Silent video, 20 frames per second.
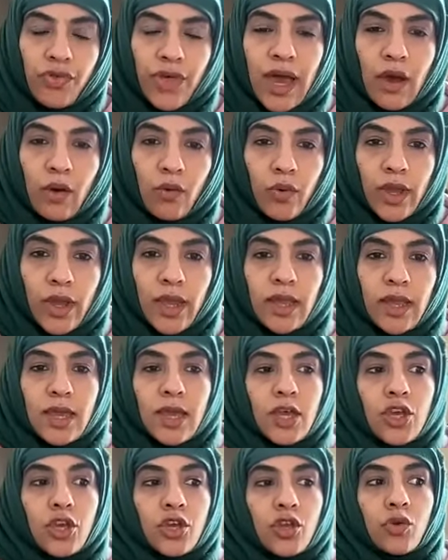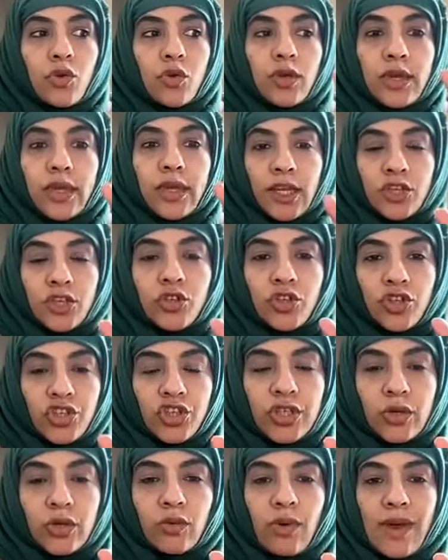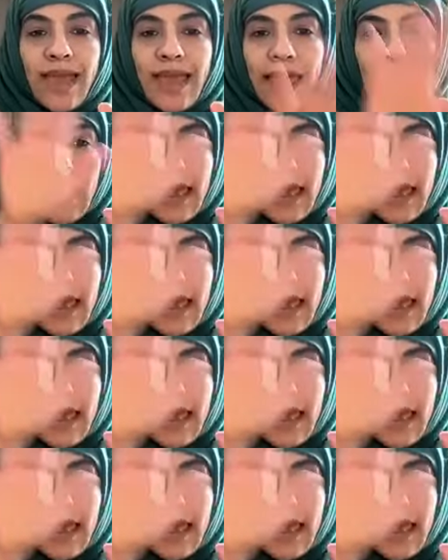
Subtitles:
That way you get to chill